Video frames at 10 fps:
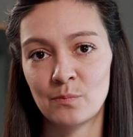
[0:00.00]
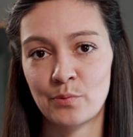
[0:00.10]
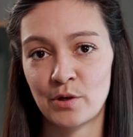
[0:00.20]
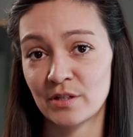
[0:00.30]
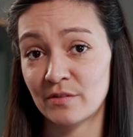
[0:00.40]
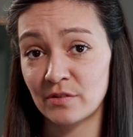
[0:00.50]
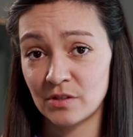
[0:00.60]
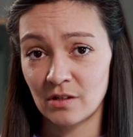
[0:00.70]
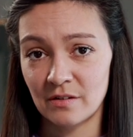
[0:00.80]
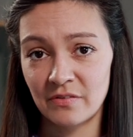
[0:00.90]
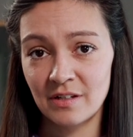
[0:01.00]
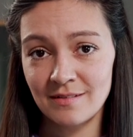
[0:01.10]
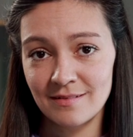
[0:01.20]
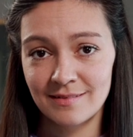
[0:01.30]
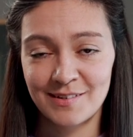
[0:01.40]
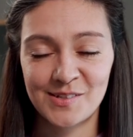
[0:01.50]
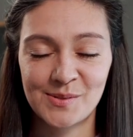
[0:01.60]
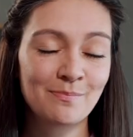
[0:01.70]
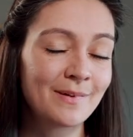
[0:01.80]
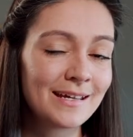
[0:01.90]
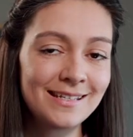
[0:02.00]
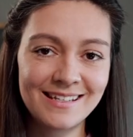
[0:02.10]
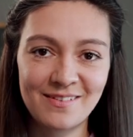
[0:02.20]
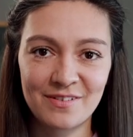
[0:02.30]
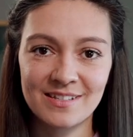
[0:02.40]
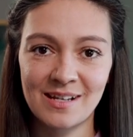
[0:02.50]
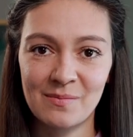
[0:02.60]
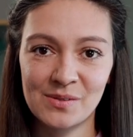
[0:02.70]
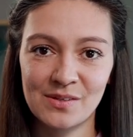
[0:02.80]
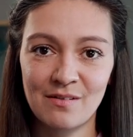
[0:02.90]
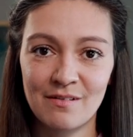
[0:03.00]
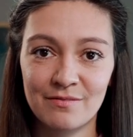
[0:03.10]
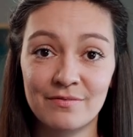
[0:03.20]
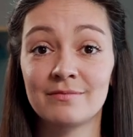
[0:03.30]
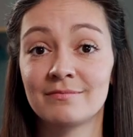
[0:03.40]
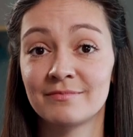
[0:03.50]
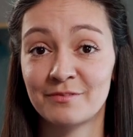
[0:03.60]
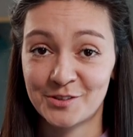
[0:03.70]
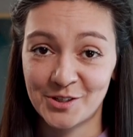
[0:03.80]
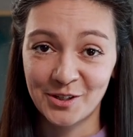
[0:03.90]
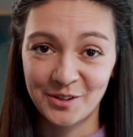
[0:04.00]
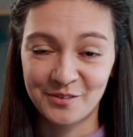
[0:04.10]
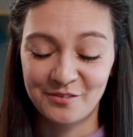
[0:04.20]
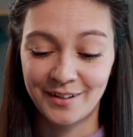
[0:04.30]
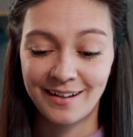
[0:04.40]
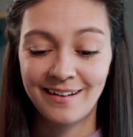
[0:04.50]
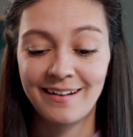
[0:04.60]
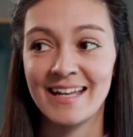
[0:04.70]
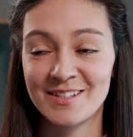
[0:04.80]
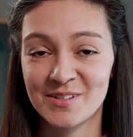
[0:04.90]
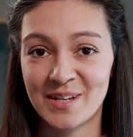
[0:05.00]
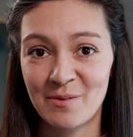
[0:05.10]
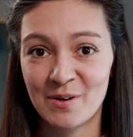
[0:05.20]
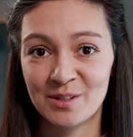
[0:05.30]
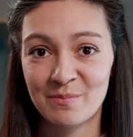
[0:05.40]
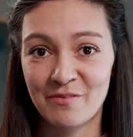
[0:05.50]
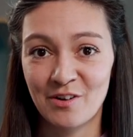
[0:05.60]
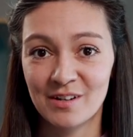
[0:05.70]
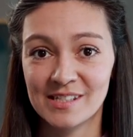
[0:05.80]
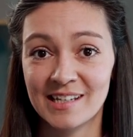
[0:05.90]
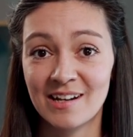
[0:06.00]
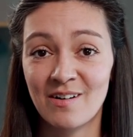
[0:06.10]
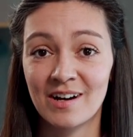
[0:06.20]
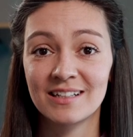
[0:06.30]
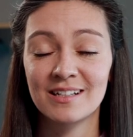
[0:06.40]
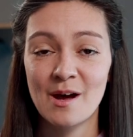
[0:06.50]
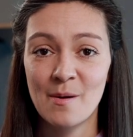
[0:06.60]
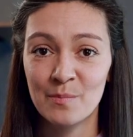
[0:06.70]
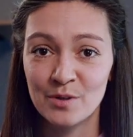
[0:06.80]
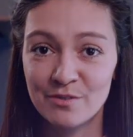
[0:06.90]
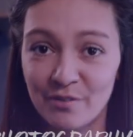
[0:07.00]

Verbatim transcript: product photography, there is many different types of photography. And today we're going to be focusing on mood